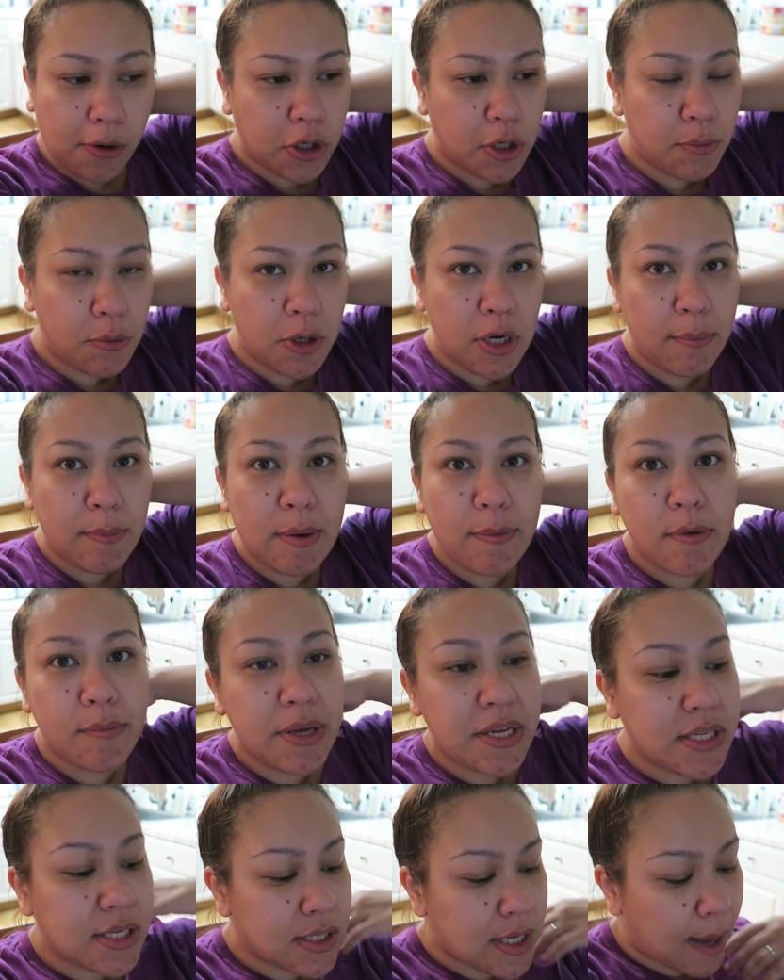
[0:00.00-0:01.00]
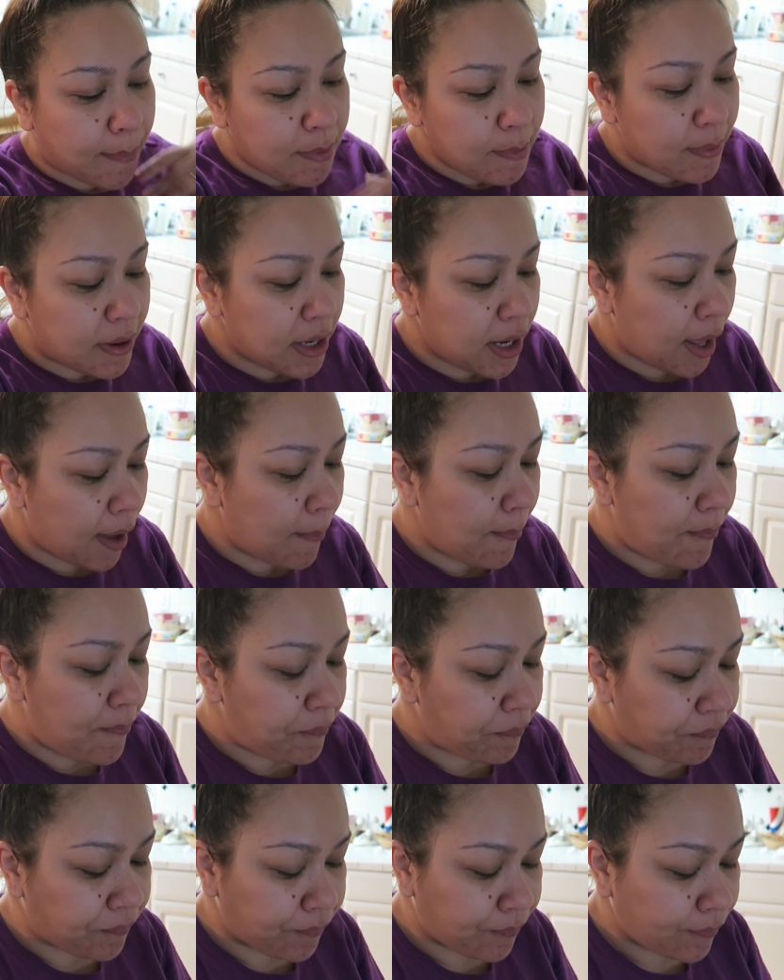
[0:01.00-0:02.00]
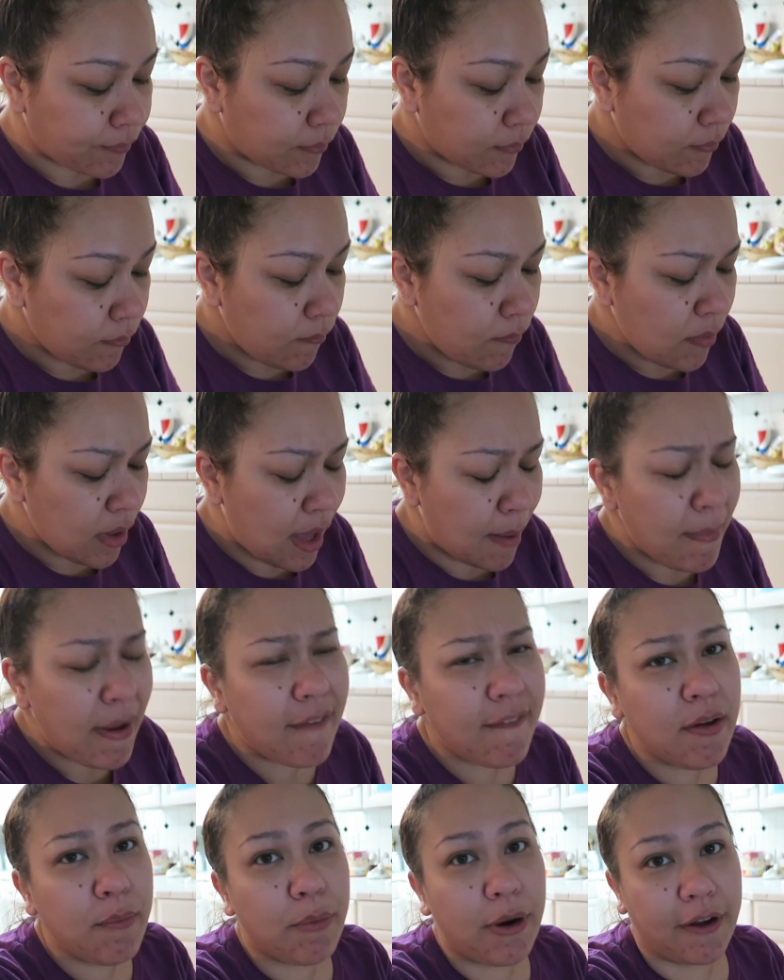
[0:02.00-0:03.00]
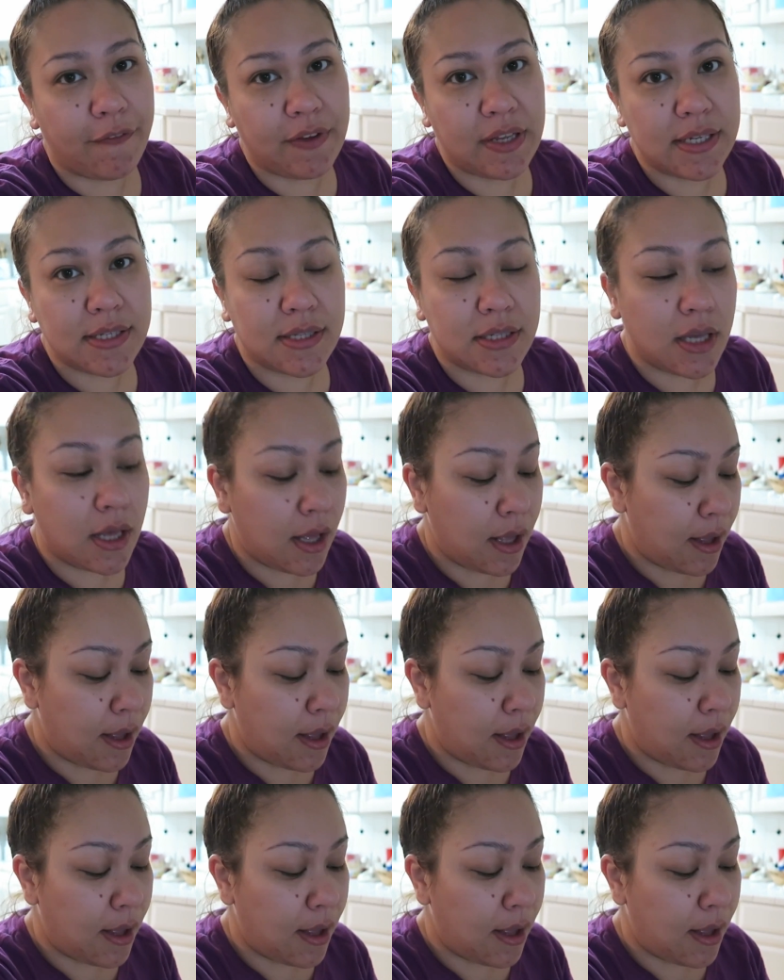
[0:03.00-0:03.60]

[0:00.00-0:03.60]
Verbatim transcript: Good morning, bumblebees. Happy Monday. I'm having breakfast.